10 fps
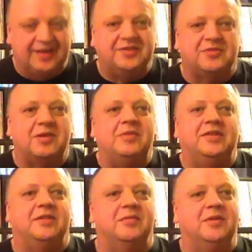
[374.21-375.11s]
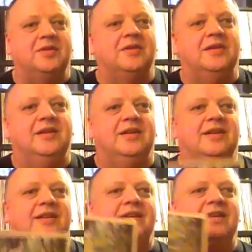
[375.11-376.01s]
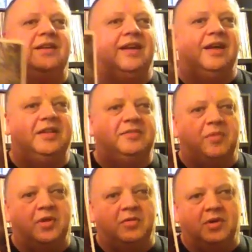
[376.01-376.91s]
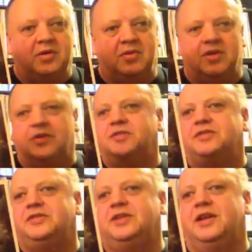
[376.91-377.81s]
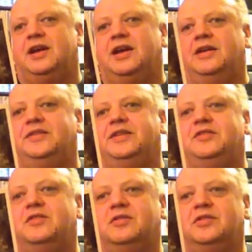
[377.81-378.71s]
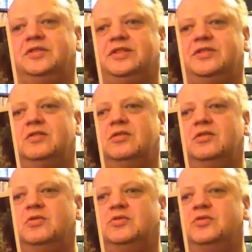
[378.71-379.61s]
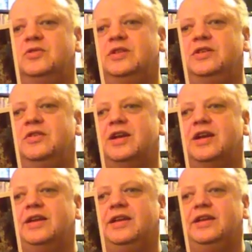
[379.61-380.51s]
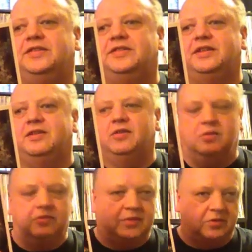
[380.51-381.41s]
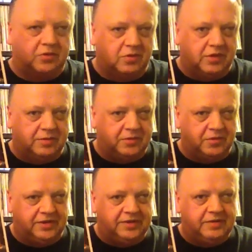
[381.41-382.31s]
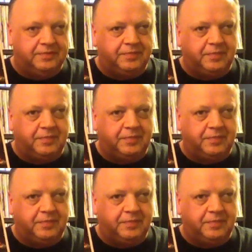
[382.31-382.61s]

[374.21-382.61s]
Extremely similar. And that's Bow Wow Wow's See Jungle, Go Join Your Gang, Yes, City All Over, Go Ape Crazy.